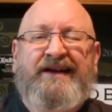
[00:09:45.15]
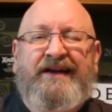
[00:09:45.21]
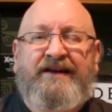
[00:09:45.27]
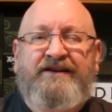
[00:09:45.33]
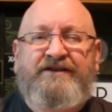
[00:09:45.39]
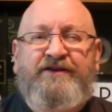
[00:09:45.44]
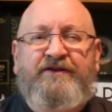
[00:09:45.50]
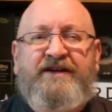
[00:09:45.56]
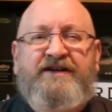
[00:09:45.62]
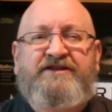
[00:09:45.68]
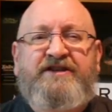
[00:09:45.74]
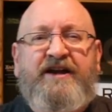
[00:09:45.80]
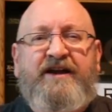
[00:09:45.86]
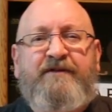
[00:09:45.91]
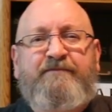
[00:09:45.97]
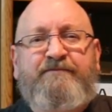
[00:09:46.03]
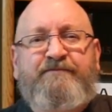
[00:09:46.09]
And until next
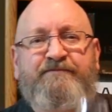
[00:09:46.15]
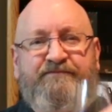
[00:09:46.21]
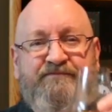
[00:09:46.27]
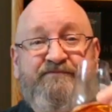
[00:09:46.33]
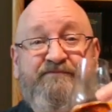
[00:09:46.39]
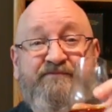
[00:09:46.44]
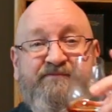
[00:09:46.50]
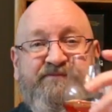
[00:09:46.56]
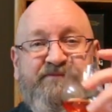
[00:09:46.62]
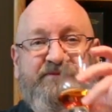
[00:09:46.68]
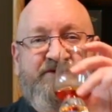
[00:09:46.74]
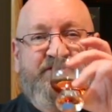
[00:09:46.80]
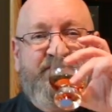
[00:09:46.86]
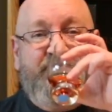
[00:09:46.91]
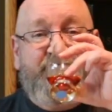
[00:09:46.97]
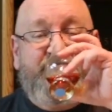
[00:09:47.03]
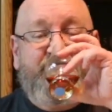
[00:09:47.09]
time,
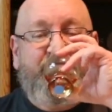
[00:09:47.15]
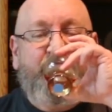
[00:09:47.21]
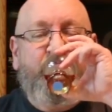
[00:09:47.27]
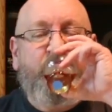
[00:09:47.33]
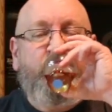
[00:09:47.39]
cheers.